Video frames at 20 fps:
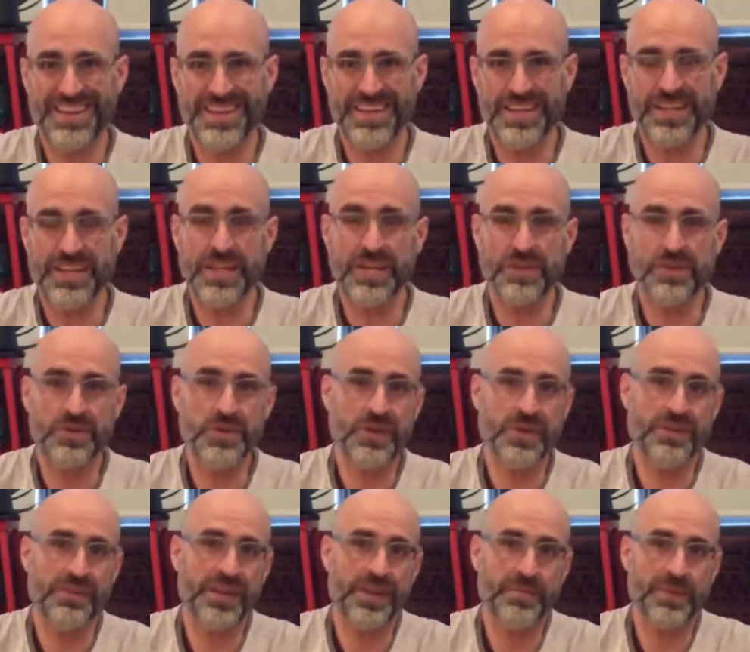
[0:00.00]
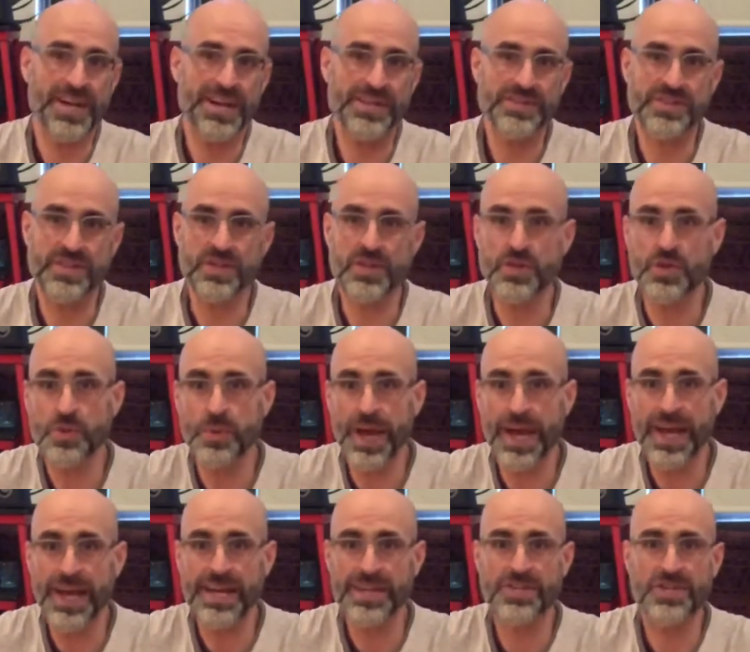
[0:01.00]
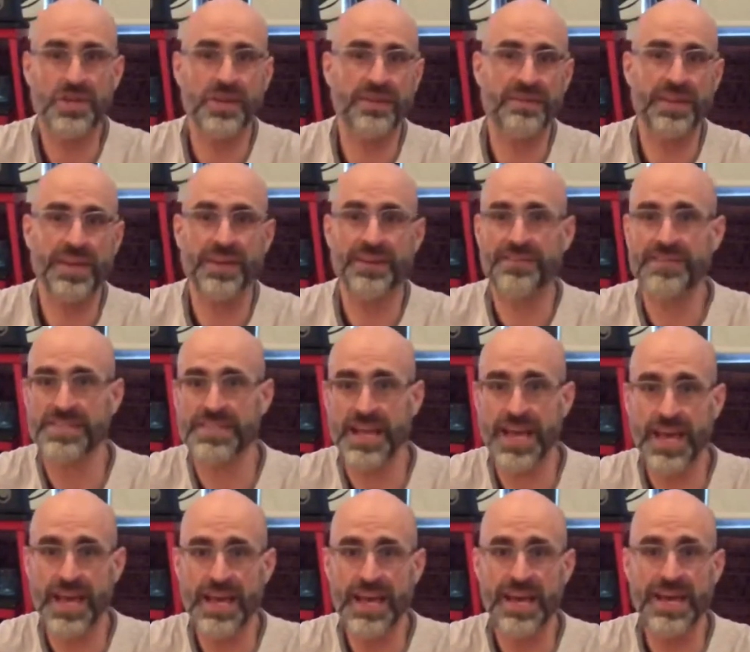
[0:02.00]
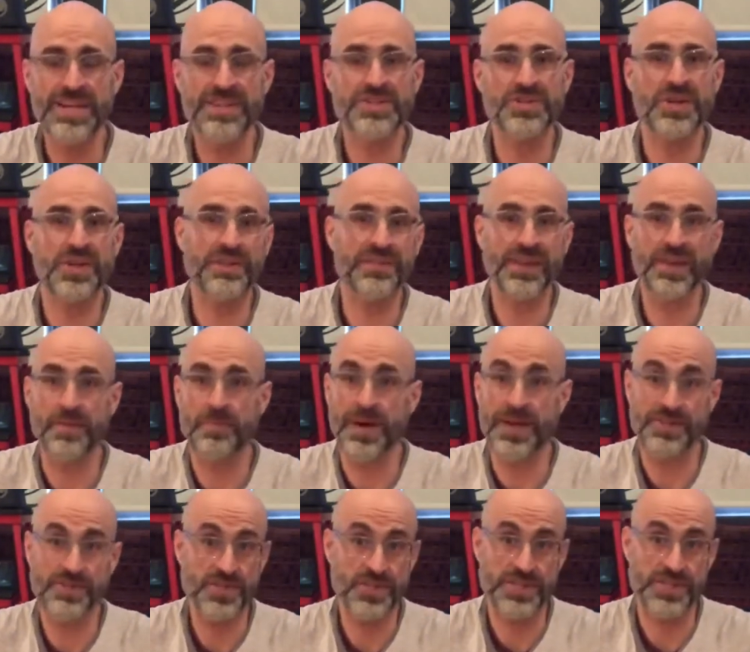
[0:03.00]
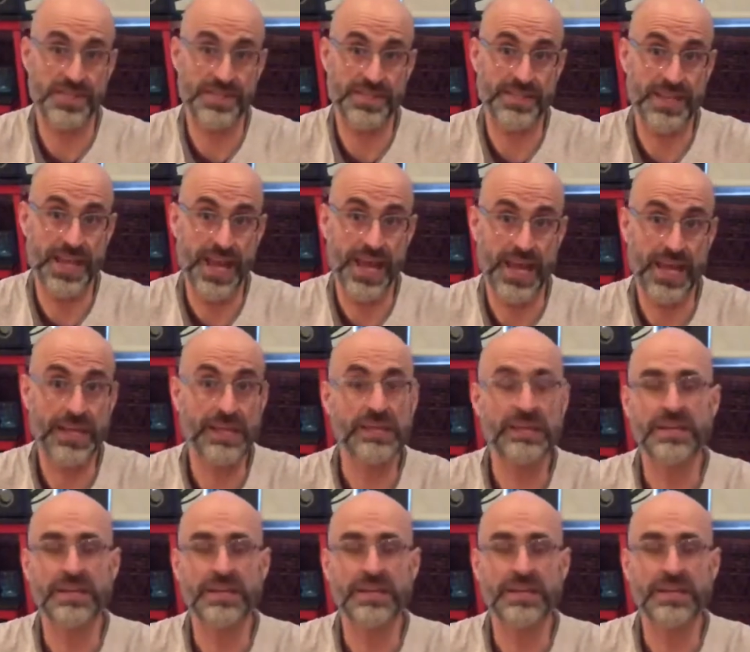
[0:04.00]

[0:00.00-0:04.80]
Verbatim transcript: and you can think about it as a UH, you can think of it as an AH, you can think about it just as an A.